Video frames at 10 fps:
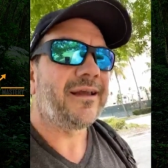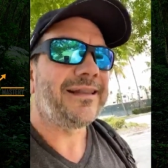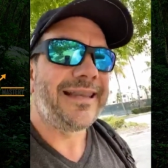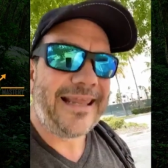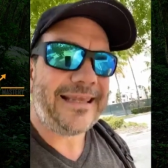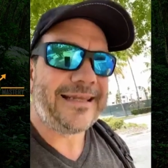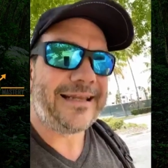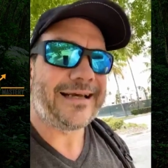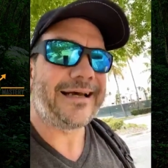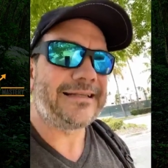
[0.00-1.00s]

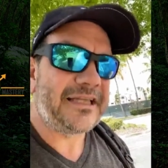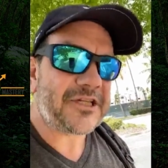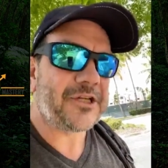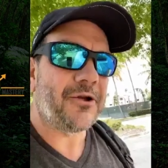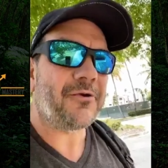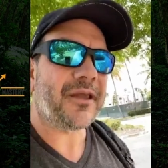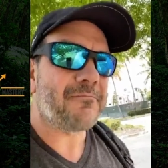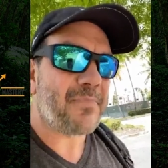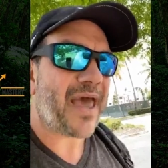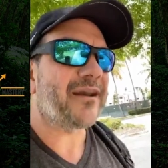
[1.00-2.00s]
need additional
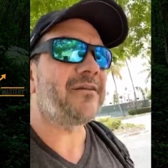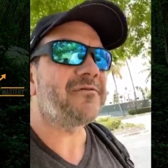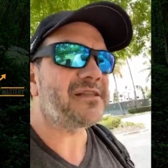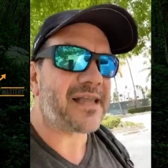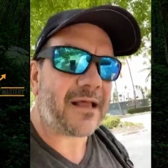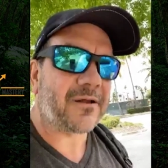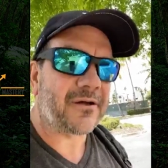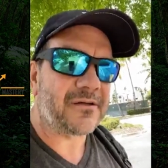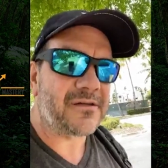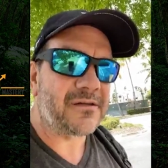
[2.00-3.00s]
competitive
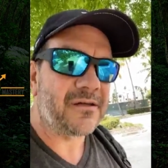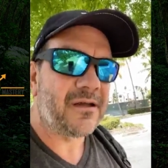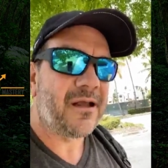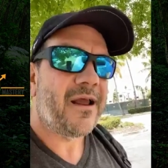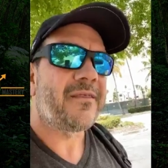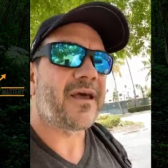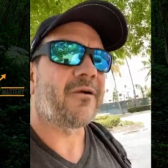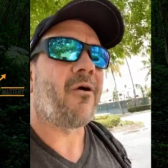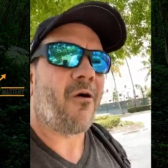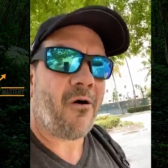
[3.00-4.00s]
sellers that
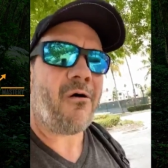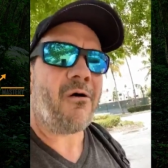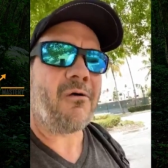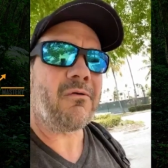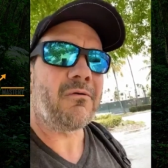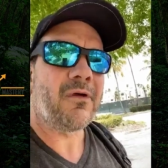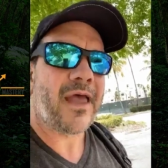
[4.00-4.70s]
are all,